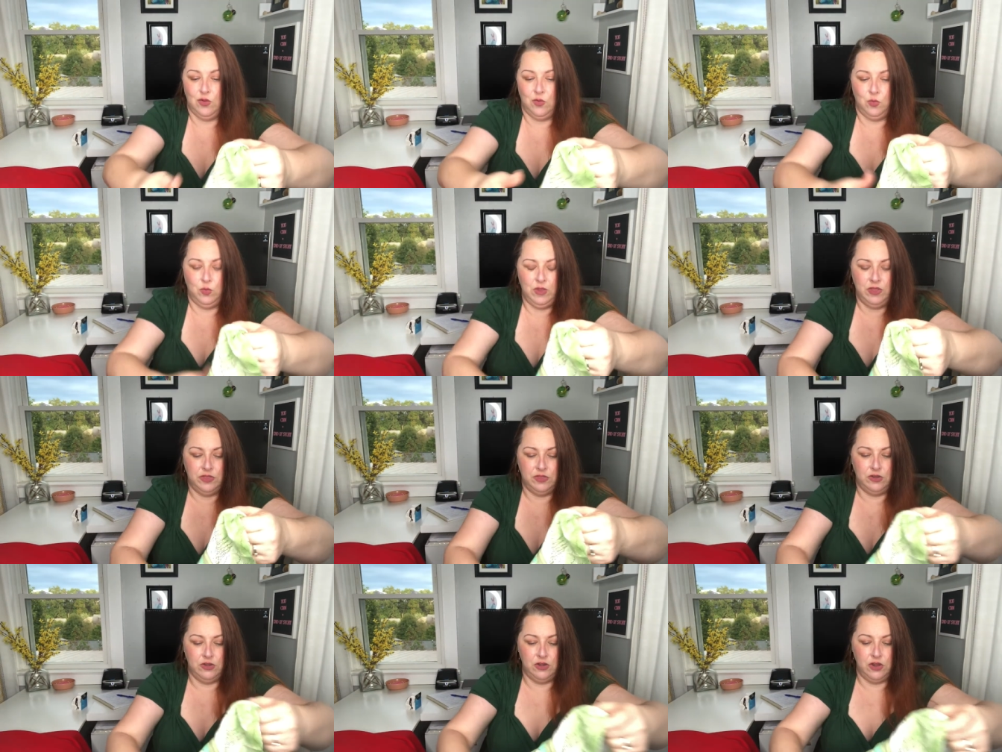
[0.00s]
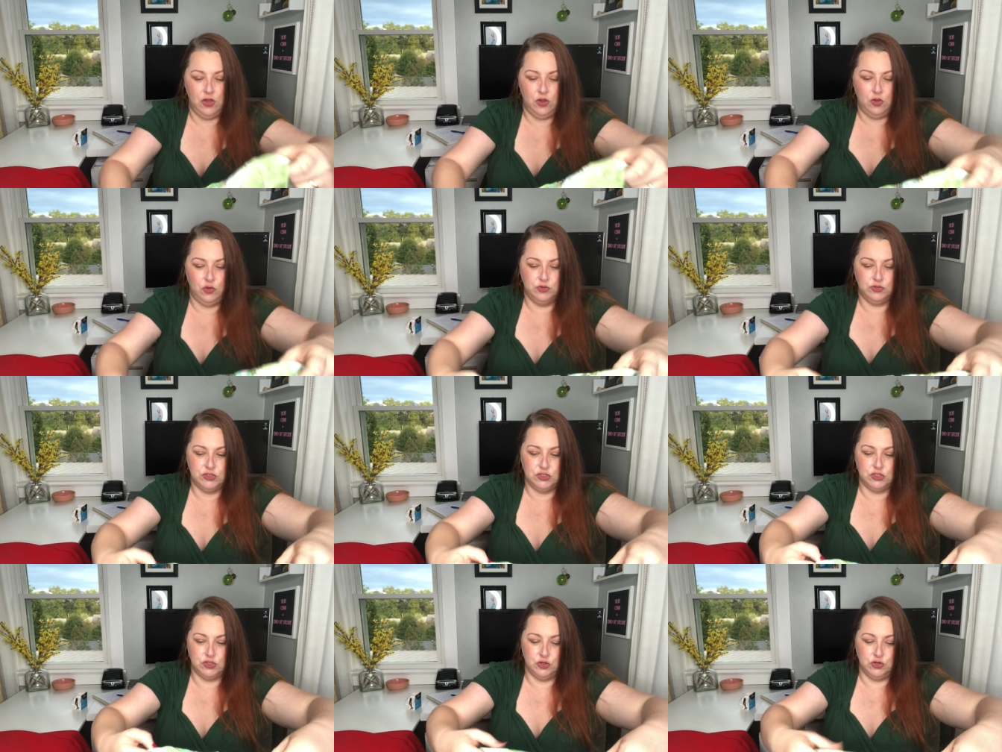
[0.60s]
with no
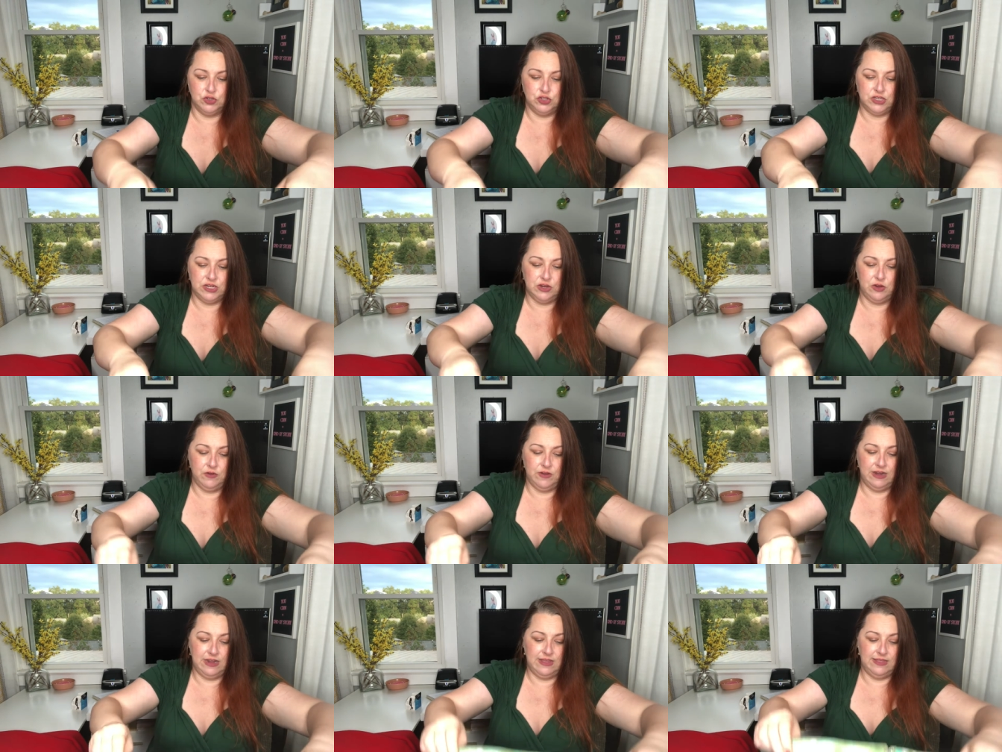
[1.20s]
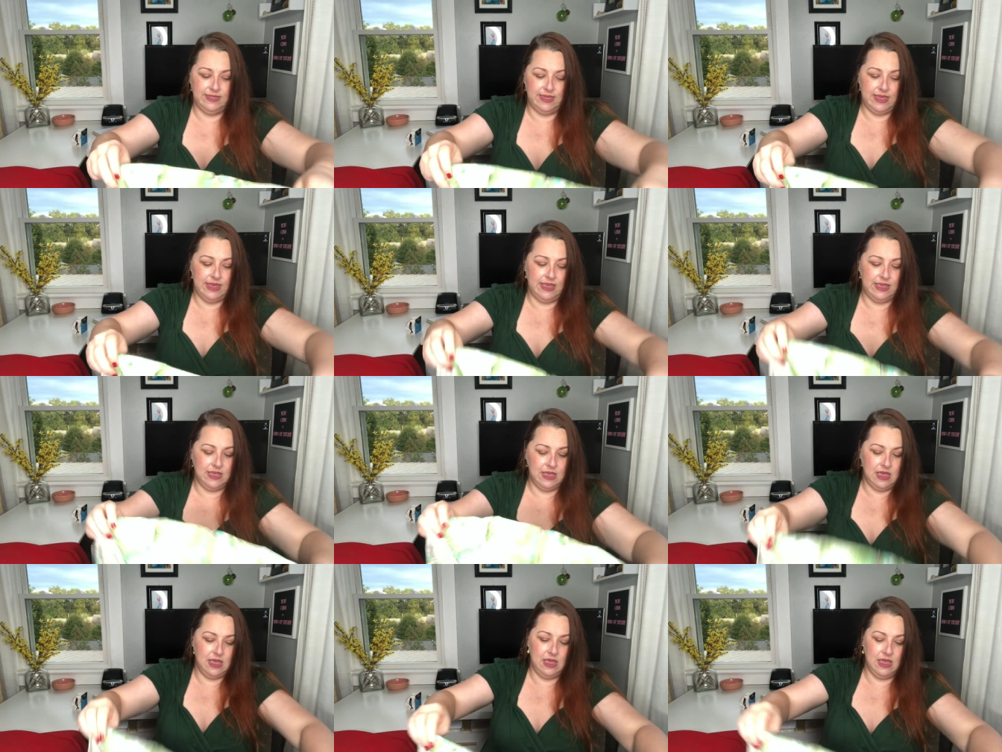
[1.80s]
serging or
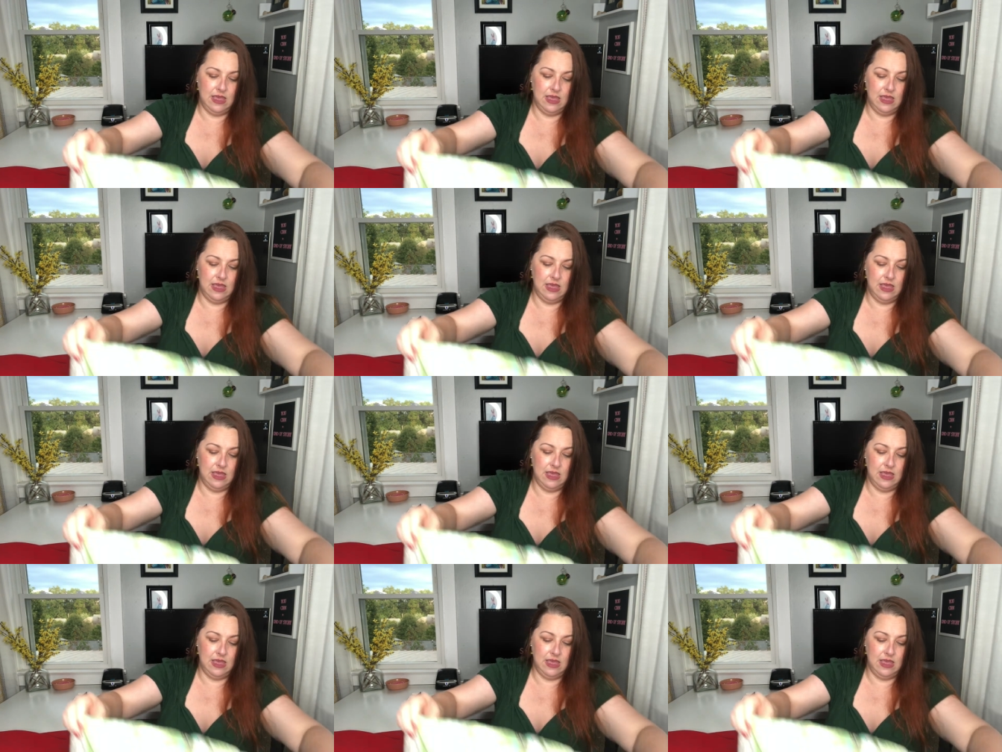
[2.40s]
anything.